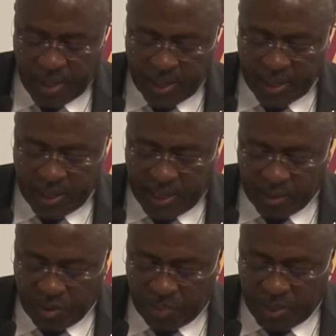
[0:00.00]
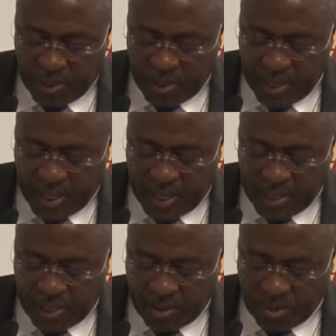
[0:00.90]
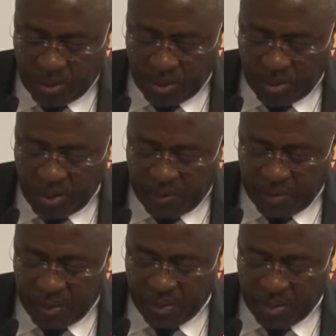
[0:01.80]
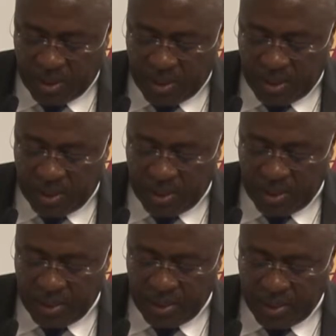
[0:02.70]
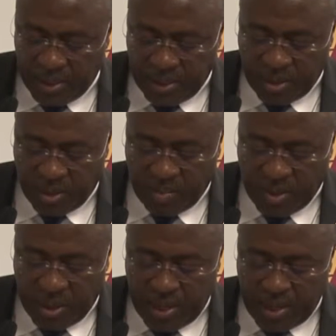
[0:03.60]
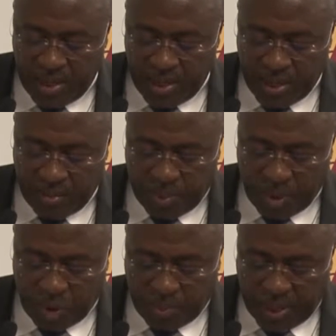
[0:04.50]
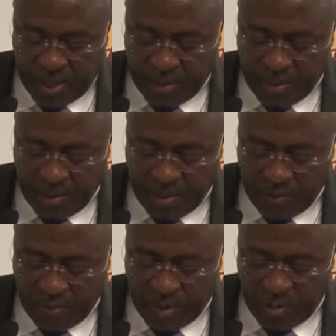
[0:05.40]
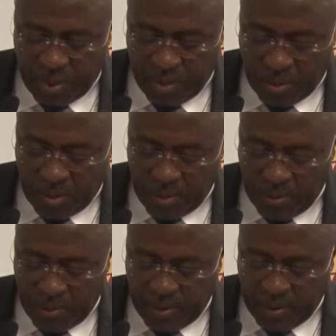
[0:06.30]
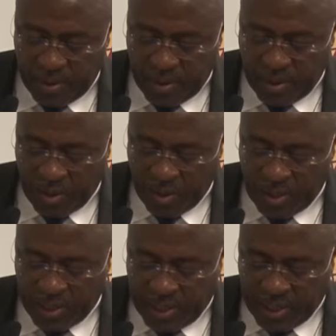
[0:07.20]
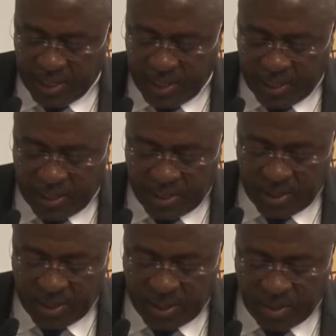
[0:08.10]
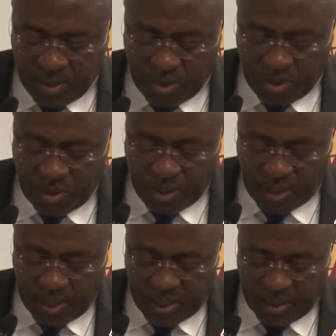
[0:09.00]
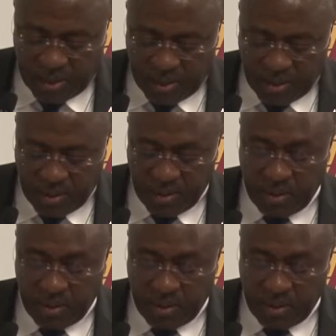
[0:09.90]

The state of peace and security on the African continent remains a preoccupying phenomenon with successes and continuing challenges.